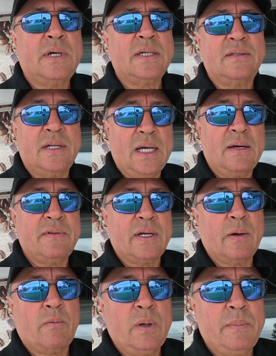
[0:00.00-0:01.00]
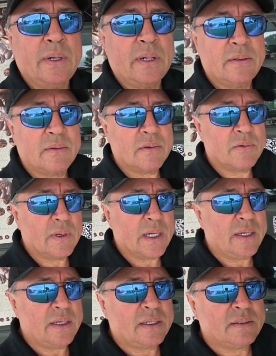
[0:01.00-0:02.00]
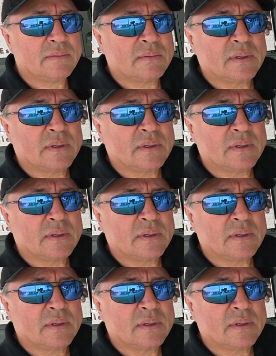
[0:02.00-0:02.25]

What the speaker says: I still have that equipment, it's right here.